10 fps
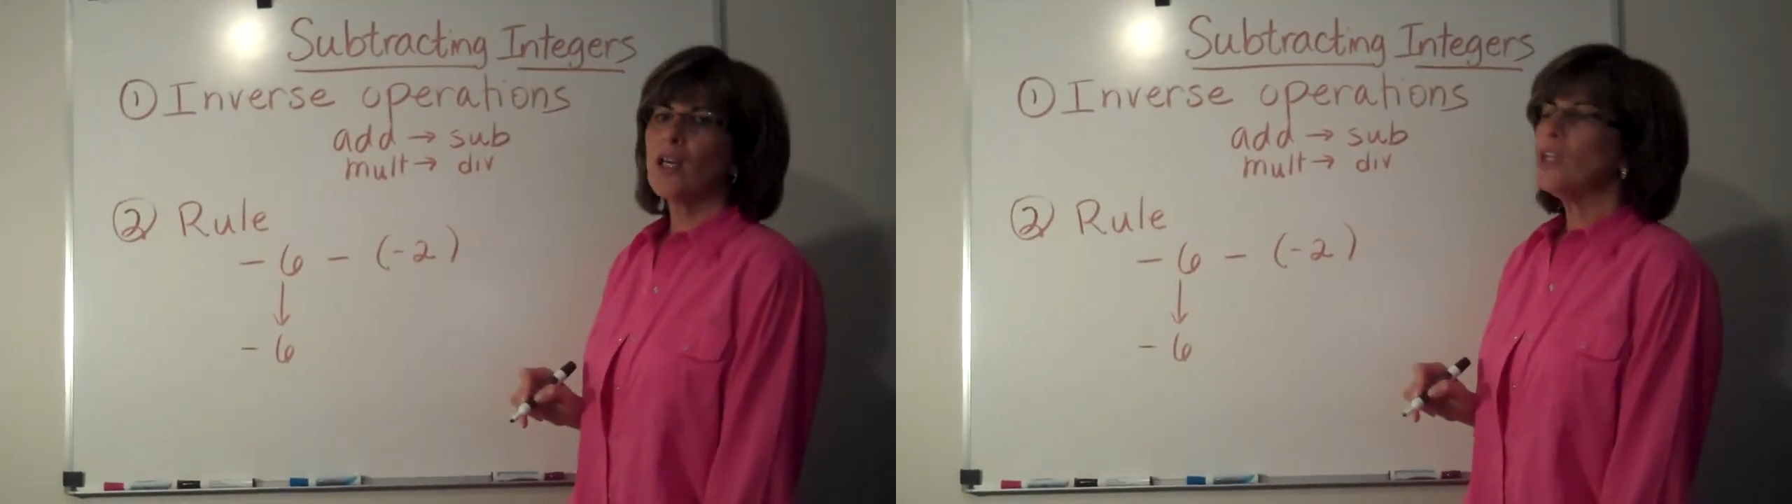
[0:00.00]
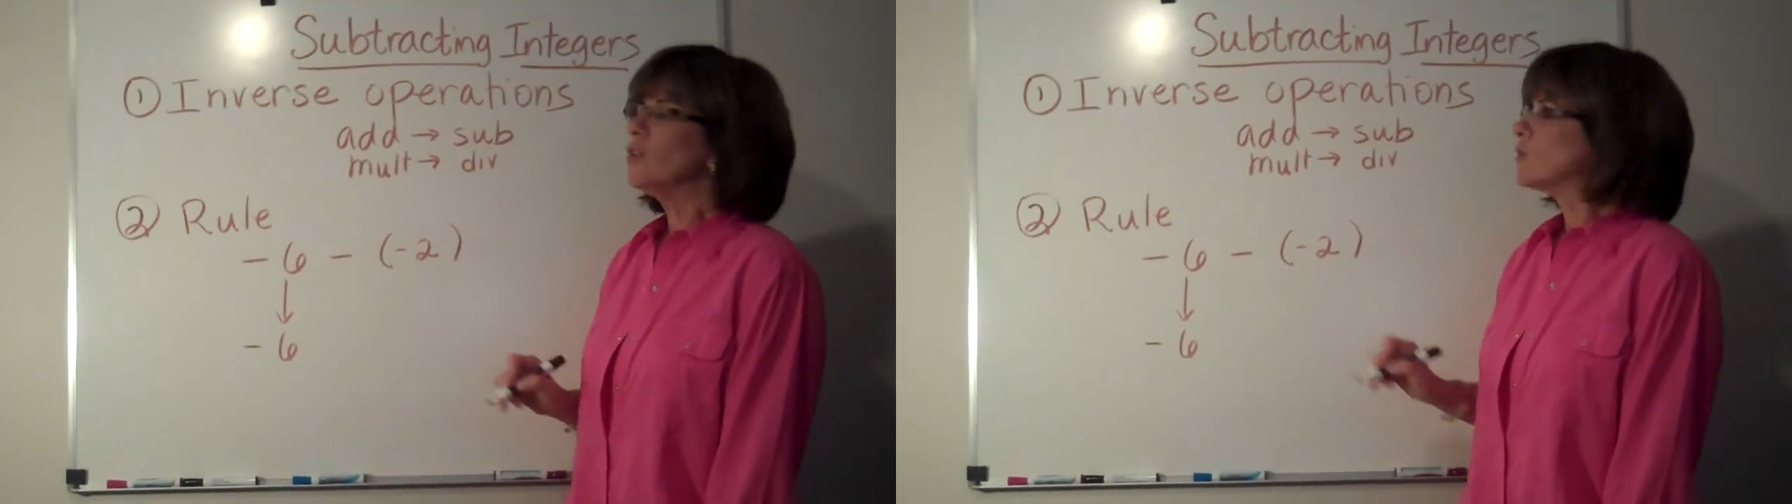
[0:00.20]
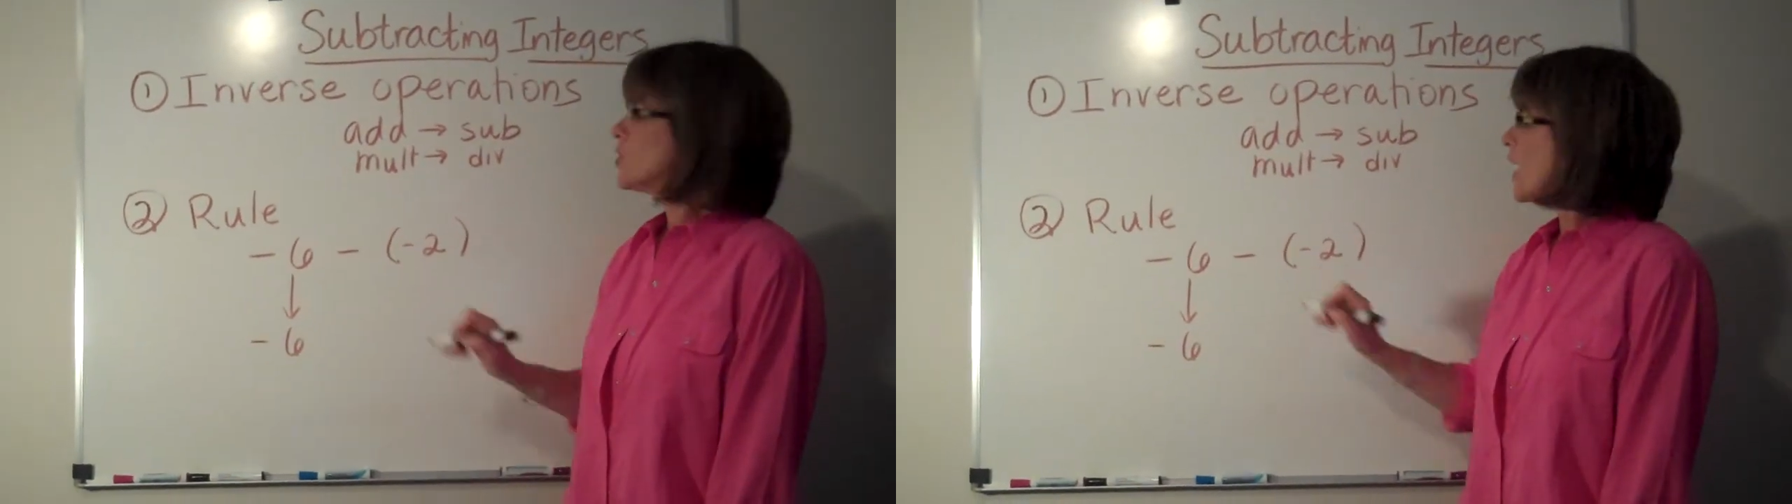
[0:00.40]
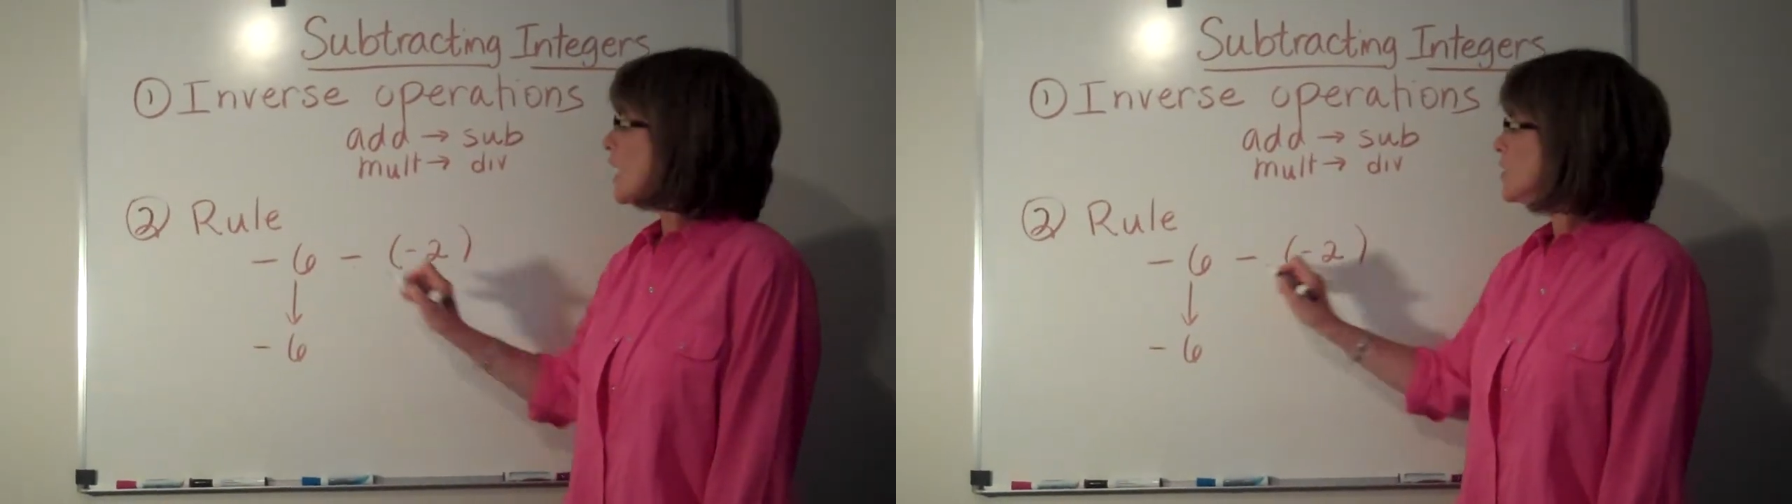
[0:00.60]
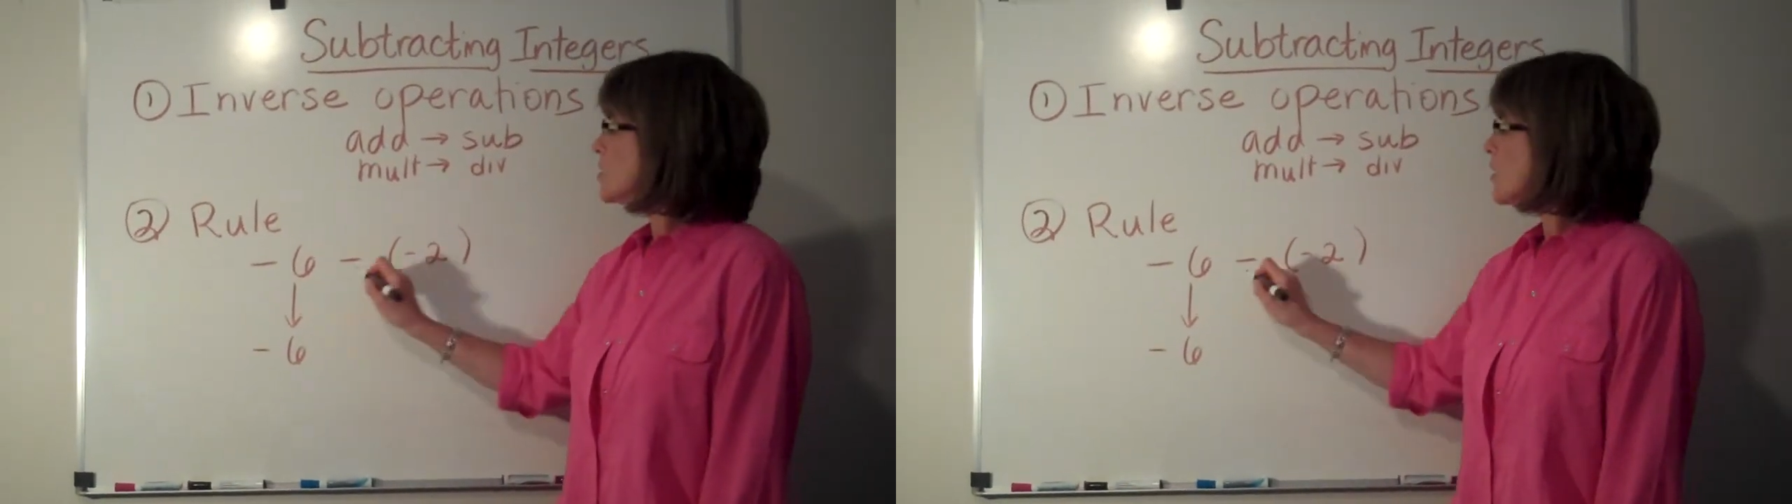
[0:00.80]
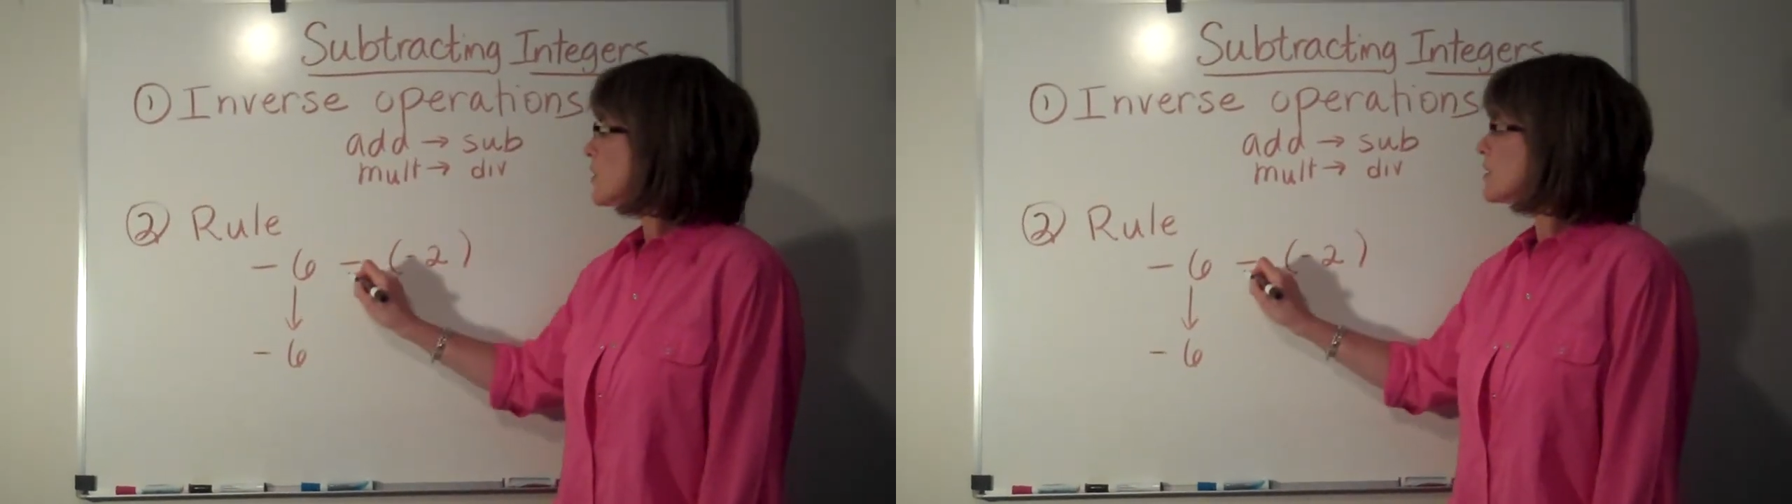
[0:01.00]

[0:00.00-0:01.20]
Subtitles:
You change the